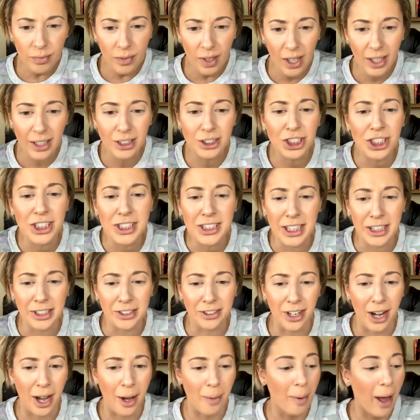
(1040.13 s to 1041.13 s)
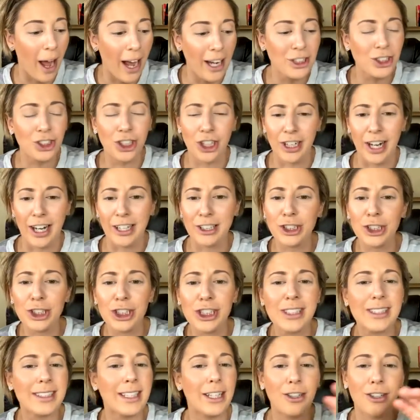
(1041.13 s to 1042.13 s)
And just send her up. I should. I should
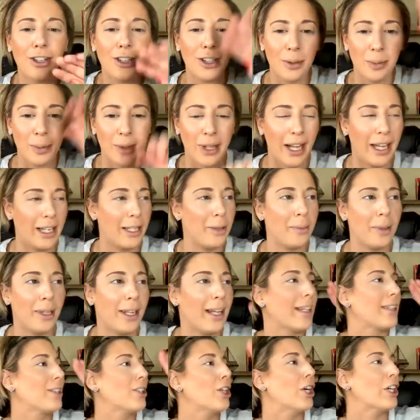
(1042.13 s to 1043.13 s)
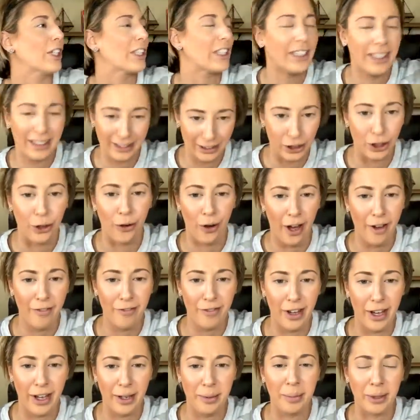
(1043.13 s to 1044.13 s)
just send her on the plane and be like, look, go have
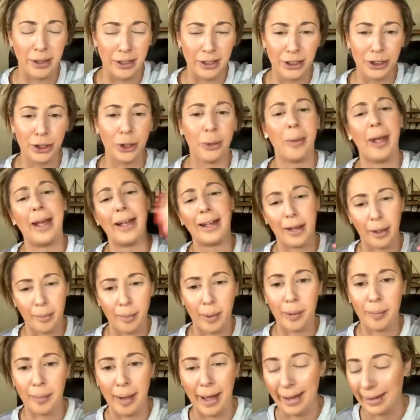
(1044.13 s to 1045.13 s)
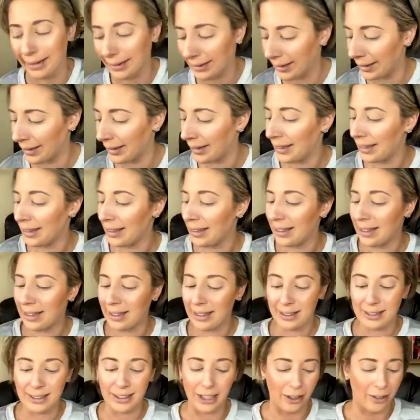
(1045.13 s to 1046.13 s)
fun, build snowman, come on back.
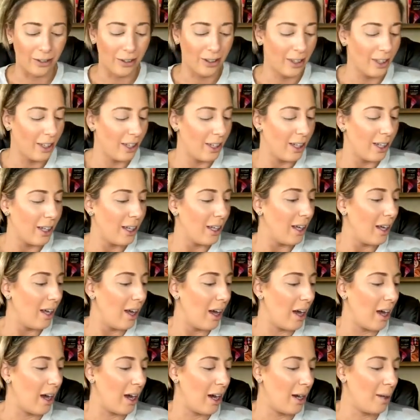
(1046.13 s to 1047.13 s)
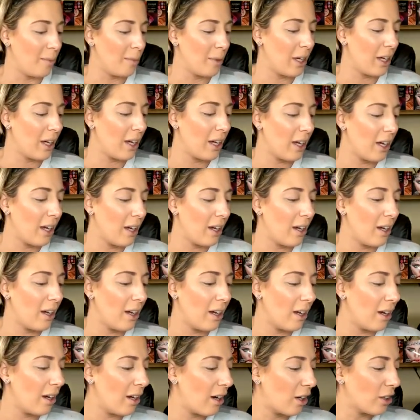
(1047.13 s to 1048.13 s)
No. Um,
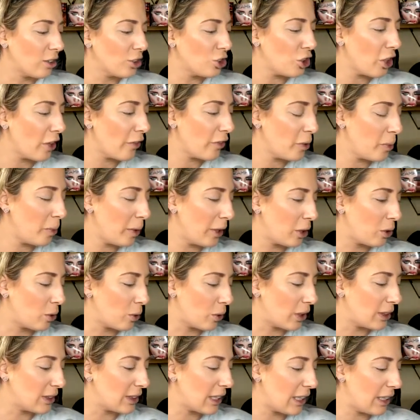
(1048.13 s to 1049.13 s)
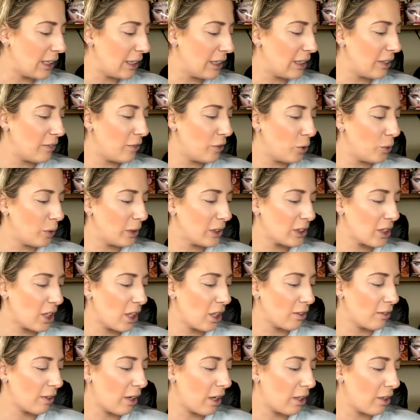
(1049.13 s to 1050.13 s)
Aren't you having to be quarantined if you went to
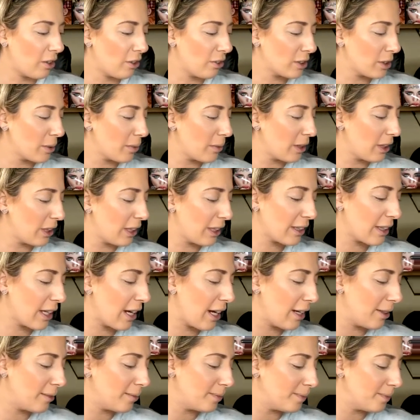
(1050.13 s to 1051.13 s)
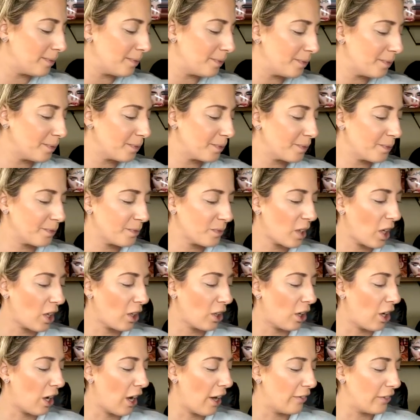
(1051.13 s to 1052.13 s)
Colorado or something like that? Are
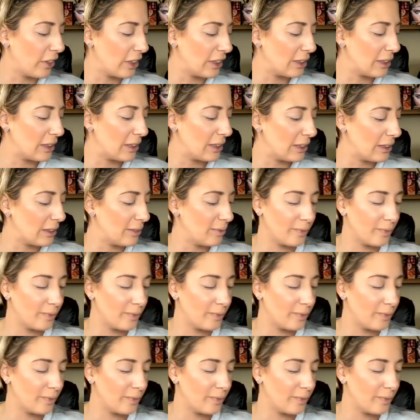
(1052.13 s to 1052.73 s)
y'all having to